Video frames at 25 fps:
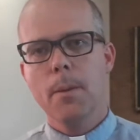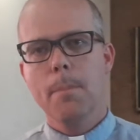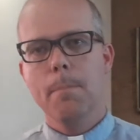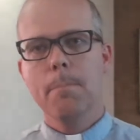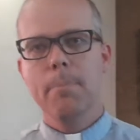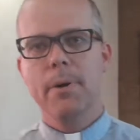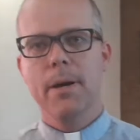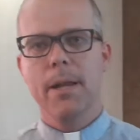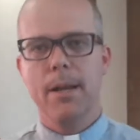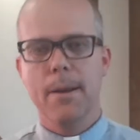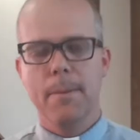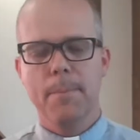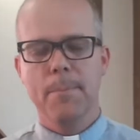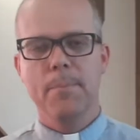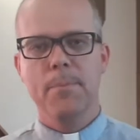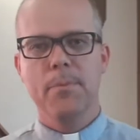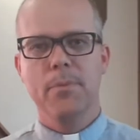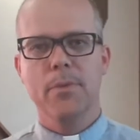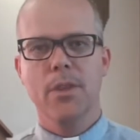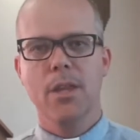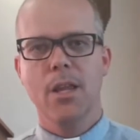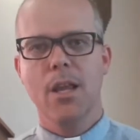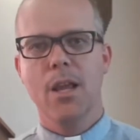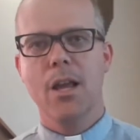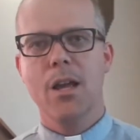But
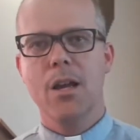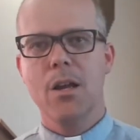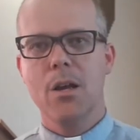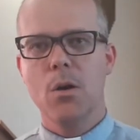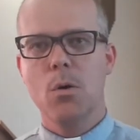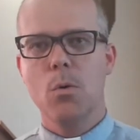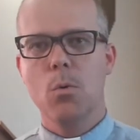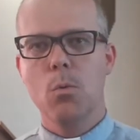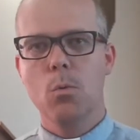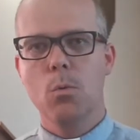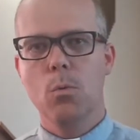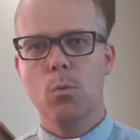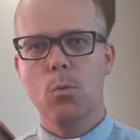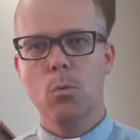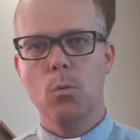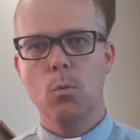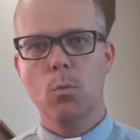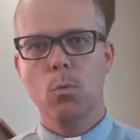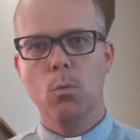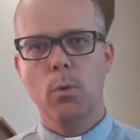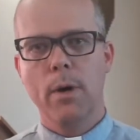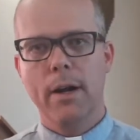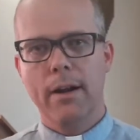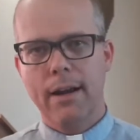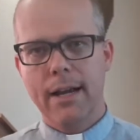
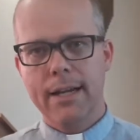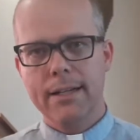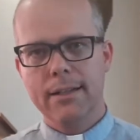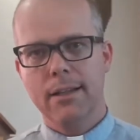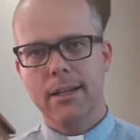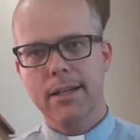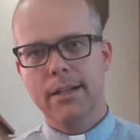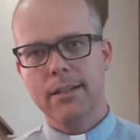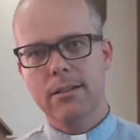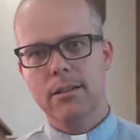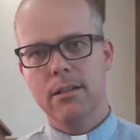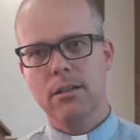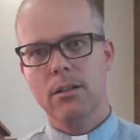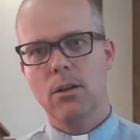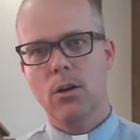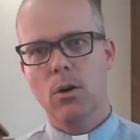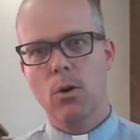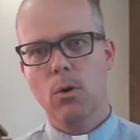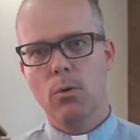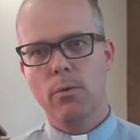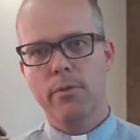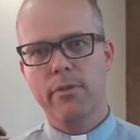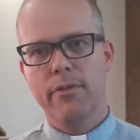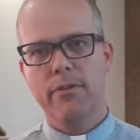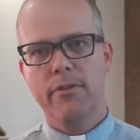where I'd like to
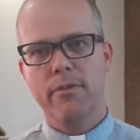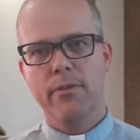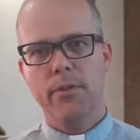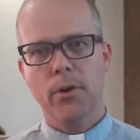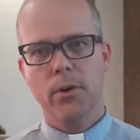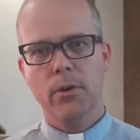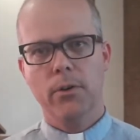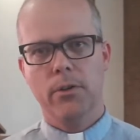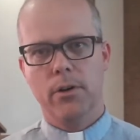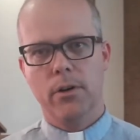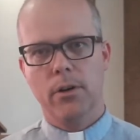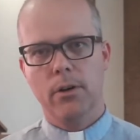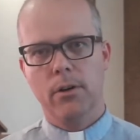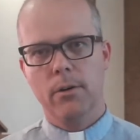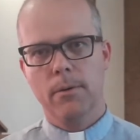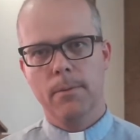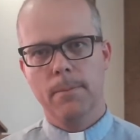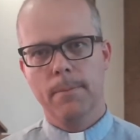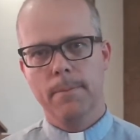go further